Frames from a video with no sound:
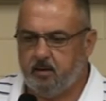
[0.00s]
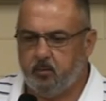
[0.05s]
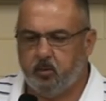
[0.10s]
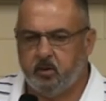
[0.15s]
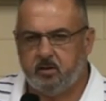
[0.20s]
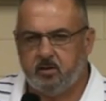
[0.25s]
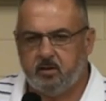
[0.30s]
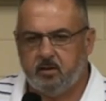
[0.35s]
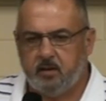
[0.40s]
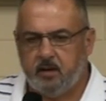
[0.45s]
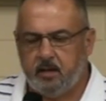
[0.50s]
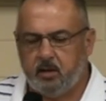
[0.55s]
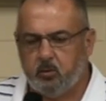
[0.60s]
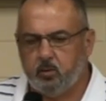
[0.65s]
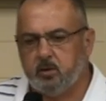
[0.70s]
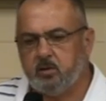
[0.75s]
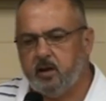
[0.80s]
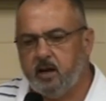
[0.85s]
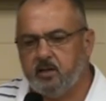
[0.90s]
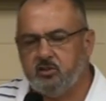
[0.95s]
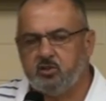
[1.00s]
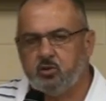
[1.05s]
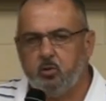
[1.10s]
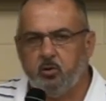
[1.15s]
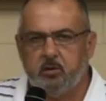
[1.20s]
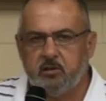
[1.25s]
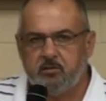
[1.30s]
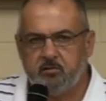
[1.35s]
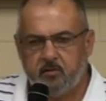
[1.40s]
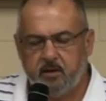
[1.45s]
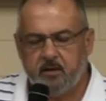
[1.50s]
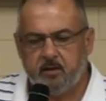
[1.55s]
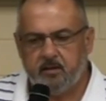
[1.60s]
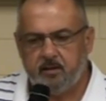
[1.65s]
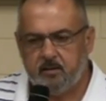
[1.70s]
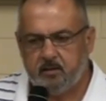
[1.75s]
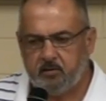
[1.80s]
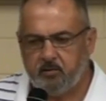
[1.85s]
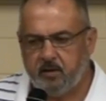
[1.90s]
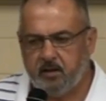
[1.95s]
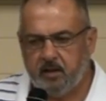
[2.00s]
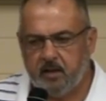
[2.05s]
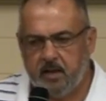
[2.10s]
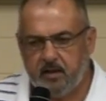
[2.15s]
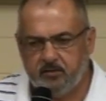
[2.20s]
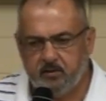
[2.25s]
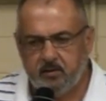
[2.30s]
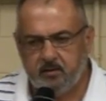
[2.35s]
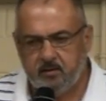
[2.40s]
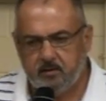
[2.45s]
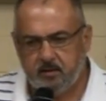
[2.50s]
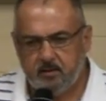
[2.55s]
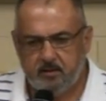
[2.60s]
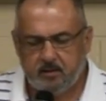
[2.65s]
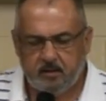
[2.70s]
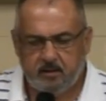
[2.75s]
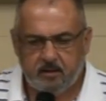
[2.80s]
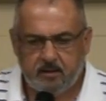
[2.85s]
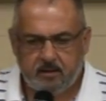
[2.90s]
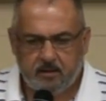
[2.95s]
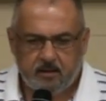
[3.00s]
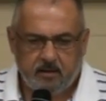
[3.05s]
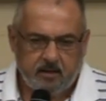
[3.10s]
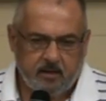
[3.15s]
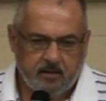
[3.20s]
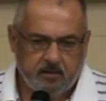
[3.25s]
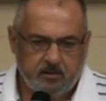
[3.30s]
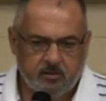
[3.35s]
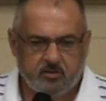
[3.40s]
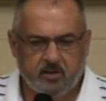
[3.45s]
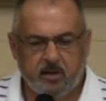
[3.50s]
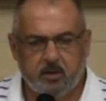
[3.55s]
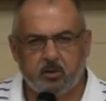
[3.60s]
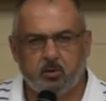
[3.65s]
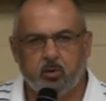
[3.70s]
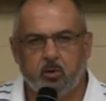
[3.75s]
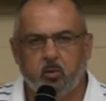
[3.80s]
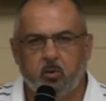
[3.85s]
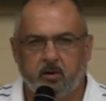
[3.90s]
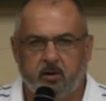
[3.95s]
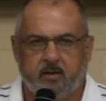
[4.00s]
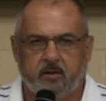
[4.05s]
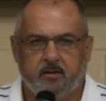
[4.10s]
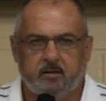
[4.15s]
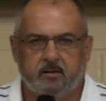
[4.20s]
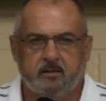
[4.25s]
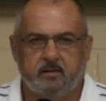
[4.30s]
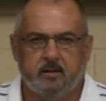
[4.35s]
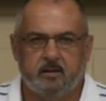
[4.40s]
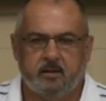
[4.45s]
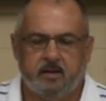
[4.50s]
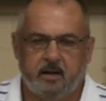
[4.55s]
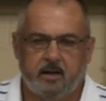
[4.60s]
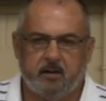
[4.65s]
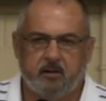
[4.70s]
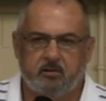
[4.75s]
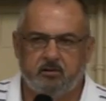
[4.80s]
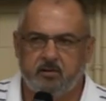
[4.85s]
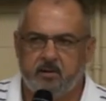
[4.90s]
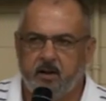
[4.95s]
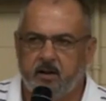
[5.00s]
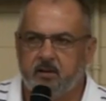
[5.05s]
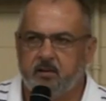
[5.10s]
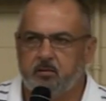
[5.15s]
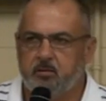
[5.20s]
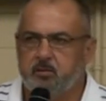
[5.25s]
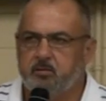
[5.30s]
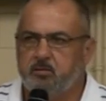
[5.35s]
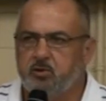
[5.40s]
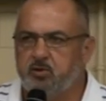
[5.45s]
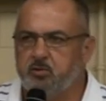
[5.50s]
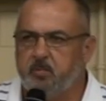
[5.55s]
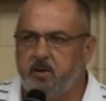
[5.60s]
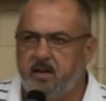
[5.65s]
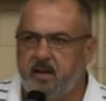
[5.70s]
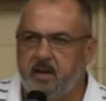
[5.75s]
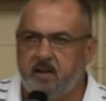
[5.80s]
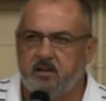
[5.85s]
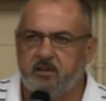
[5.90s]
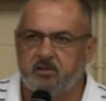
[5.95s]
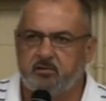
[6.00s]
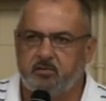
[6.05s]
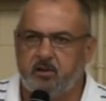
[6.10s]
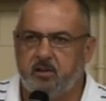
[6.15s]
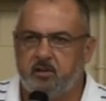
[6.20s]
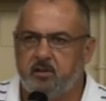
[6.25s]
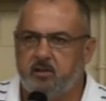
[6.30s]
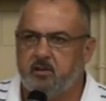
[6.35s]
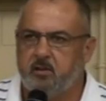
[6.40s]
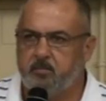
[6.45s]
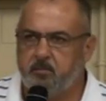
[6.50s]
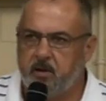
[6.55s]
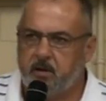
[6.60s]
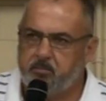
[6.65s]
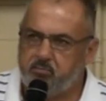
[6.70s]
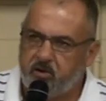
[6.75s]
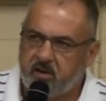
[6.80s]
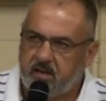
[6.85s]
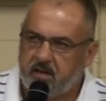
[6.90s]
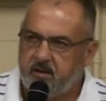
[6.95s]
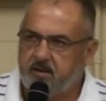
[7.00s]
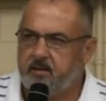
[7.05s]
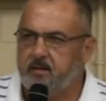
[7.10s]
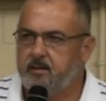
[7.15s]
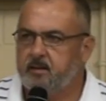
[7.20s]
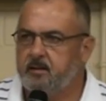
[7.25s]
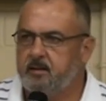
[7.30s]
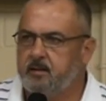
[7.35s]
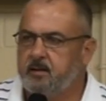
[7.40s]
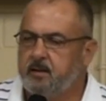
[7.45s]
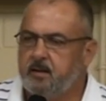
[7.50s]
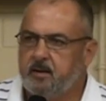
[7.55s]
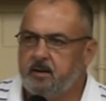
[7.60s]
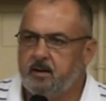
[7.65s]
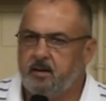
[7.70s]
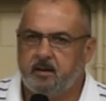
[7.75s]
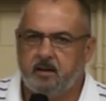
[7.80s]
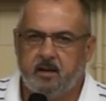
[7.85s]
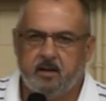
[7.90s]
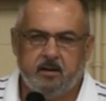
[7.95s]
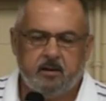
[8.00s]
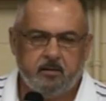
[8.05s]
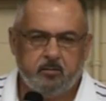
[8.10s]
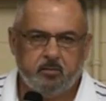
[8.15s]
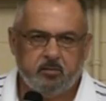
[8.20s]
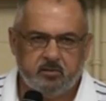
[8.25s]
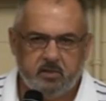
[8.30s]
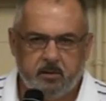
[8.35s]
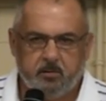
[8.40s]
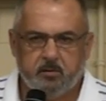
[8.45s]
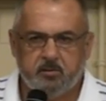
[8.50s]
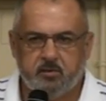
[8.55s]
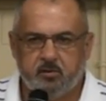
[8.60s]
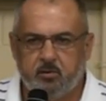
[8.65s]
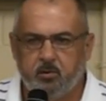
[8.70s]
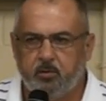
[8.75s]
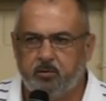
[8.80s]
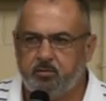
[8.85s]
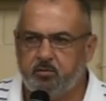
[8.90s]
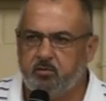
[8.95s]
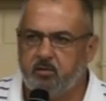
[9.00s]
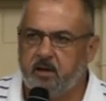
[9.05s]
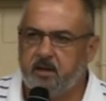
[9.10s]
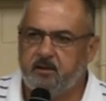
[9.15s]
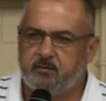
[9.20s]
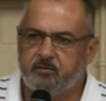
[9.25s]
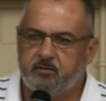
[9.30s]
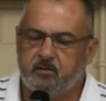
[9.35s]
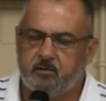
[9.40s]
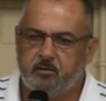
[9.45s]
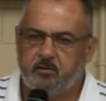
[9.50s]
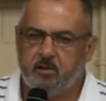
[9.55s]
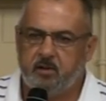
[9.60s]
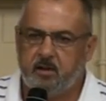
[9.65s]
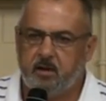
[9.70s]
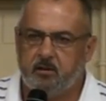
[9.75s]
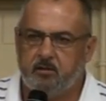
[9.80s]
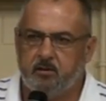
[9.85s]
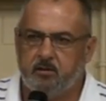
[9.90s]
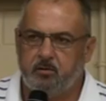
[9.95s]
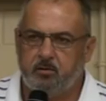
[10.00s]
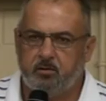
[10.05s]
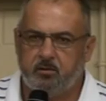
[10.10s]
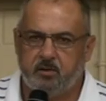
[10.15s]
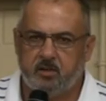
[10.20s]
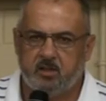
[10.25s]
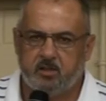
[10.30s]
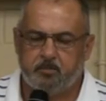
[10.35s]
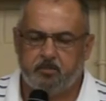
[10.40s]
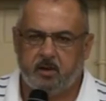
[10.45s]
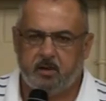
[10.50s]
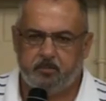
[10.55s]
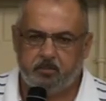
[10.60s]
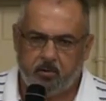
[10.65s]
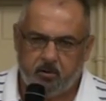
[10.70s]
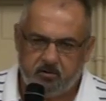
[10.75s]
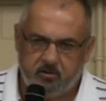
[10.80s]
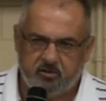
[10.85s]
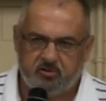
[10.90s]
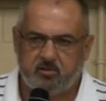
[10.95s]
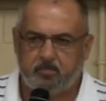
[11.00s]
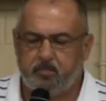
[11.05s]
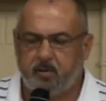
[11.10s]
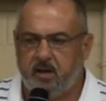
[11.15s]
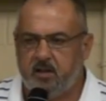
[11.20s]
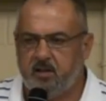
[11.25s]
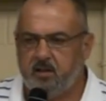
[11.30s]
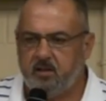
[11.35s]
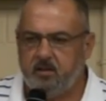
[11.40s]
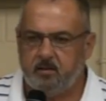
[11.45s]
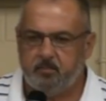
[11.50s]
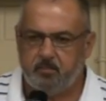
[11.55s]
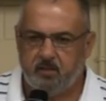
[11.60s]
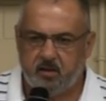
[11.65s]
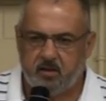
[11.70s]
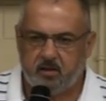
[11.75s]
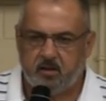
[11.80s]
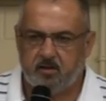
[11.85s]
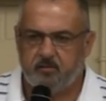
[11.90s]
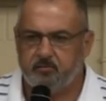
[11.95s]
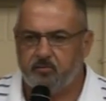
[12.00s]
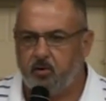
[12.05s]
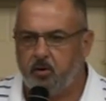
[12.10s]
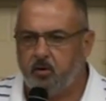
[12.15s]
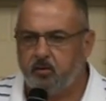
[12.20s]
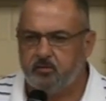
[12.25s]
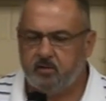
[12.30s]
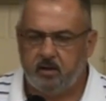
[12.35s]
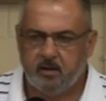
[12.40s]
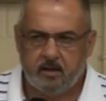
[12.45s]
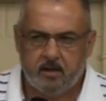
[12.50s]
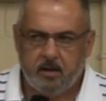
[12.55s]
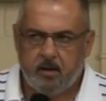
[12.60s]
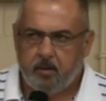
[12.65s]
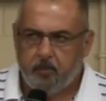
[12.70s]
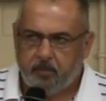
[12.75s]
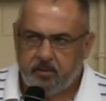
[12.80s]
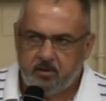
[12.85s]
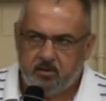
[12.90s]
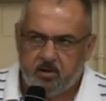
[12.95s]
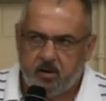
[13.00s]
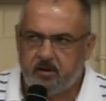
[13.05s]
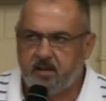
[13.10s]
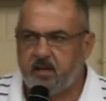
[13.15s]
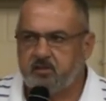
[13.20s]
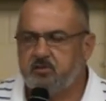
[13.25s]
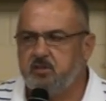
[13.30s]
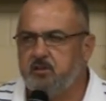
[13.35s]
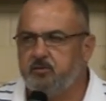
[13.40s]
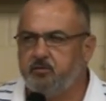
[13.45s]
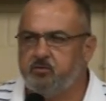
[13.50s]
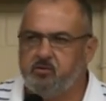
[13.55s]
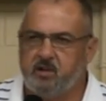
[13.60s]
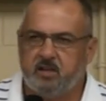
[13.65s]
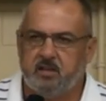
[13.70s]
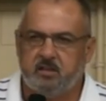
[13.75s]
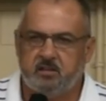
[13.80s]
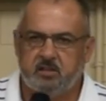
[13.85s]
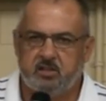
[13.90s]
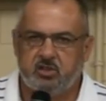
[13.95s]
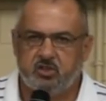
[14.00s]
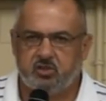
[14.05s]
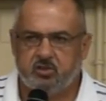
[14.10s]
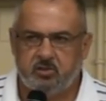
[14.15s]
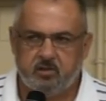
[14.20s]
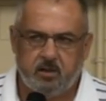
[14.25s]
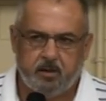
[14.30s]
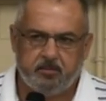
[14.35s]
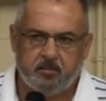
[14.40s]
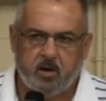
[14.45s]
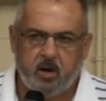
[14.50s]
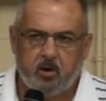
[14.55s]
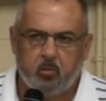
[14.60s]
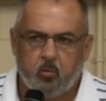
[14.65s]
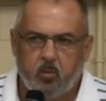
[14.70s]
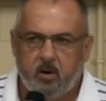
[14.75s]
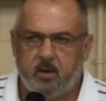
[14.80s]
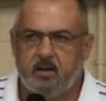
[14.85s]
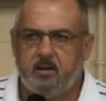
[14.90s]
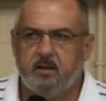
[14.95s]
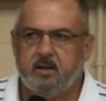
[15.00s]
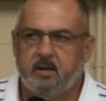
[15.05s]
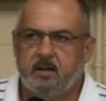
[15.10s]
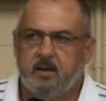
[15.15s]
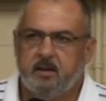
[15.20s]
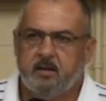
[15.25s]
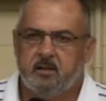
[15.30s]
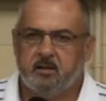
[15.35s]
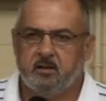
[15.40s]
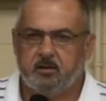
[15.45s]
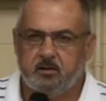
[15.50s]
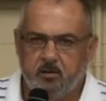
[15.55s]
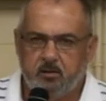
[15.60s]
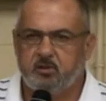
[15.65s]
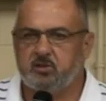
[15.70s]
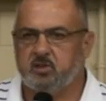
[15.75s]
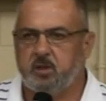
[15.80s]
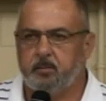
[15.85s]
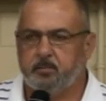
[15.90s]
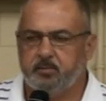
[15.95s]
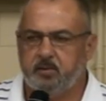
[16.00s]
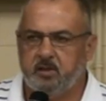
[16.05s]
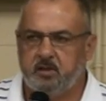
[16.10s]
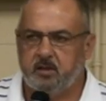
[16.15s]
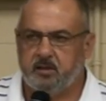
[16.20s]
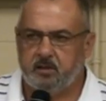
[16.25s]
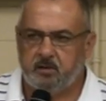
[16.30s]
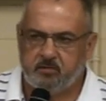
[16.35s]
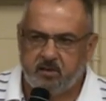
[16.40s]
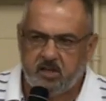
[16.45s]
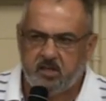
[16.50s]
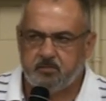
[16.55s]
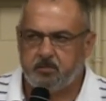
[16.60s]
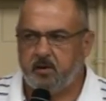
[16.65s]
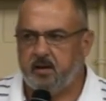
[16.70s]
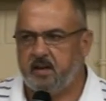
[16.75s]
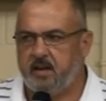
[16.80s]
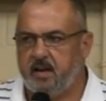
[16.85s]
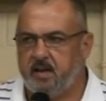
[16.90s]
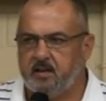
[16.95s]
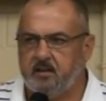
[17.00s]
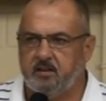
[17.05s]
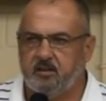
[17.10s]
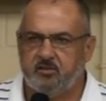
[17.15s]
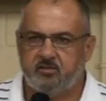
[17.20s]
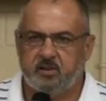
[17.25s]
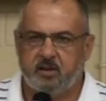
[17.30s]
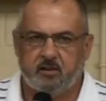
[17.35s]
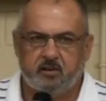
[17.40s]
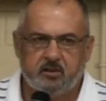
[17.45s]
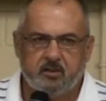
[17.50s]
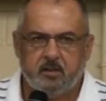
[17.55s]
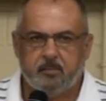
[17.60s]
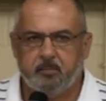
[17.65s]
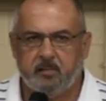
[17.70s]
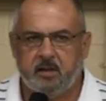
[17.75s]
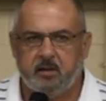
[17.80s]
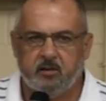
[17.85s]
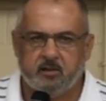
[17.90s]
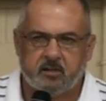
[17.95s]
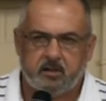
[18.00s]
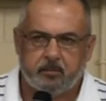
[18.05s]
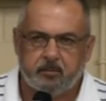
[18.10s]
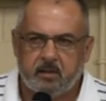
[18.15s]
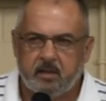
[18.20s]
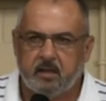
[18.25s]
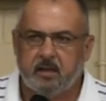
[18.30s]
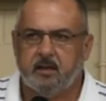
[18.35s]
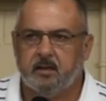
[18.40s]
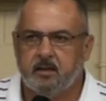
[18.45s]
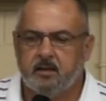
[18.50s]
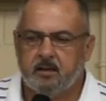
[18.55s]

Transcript: I quit high school in grade 11 because I had to go to work. And I had to learn how to use my hands rather than my brain. And I was able to go through life learning how to do things by participating and being involved, but not asking for recognition. I'm not one to do something and raise my hand and say, look at me, look at me.